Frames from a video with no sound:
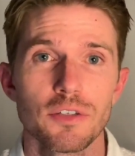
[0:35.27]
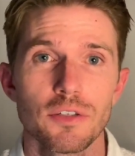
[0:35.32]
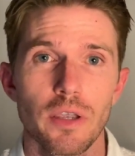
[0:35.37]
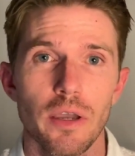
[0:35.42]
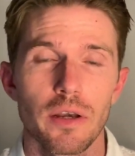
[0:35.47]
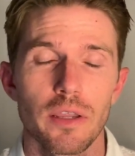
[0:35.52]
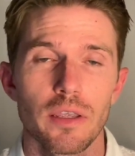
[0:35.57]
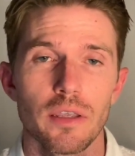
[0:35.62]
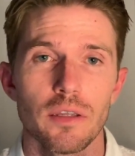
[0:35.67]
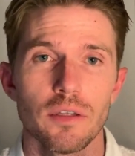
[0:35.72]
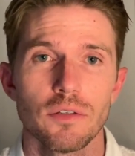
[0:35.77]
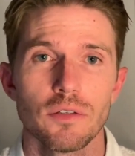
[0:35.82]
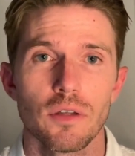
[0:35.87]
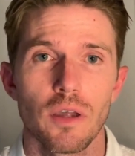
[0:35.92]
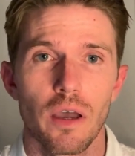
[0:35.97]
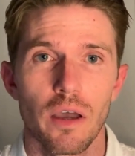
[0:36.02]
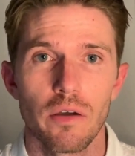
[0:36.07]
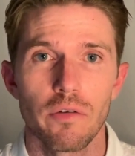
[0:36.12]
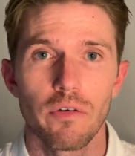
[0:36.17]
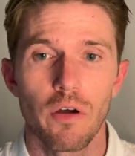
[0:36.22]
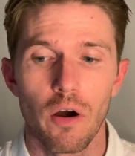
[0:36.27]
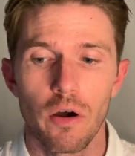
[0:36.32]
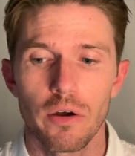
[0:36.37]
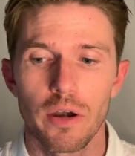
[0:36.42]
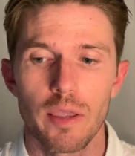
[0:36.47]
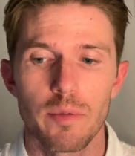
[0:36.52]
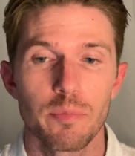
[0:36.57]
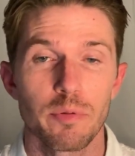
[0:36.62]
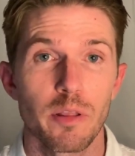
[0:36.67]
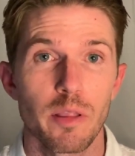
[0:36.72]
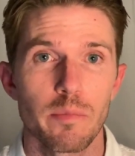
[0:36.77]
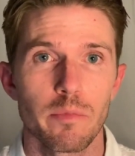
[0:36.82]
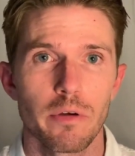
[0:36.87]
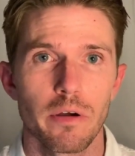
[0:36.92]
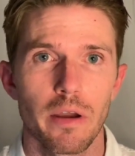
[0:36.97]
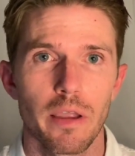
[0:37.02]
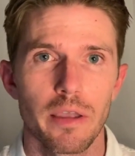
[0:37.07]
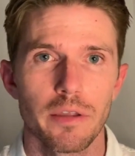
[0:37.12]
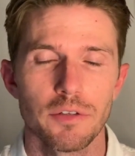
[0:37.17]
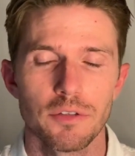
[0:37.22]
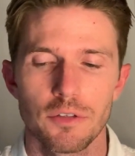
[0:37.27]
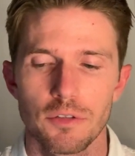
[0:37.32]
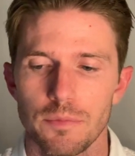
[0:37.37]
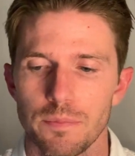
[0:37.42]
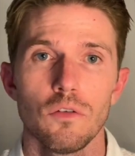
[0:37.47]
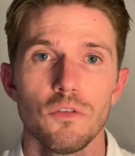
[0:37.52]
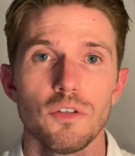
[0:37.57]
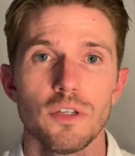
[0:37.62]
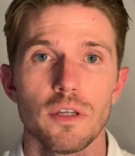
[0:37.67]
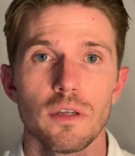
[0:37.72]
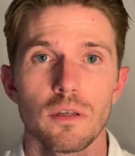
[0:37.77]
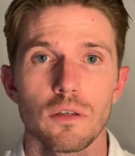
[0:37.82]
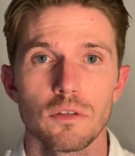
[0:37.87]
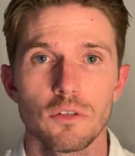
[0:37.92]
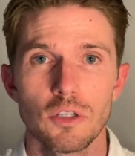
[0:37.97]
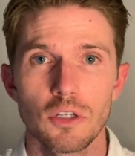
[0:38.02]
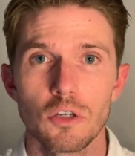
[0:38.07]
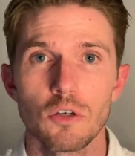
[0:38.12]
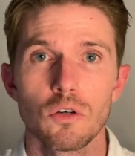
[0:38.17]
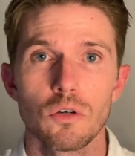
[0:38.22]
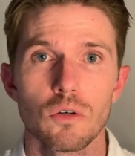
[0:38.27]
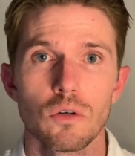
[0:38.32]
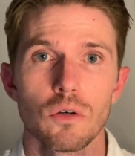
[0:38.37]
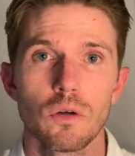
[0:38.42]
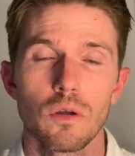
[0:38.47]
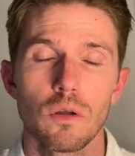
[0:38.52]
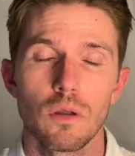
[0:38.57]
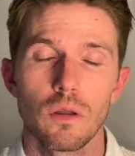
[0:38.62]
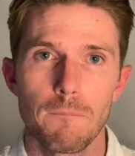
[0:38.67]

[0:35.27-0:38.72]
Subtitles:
studies of RNA polymerase using single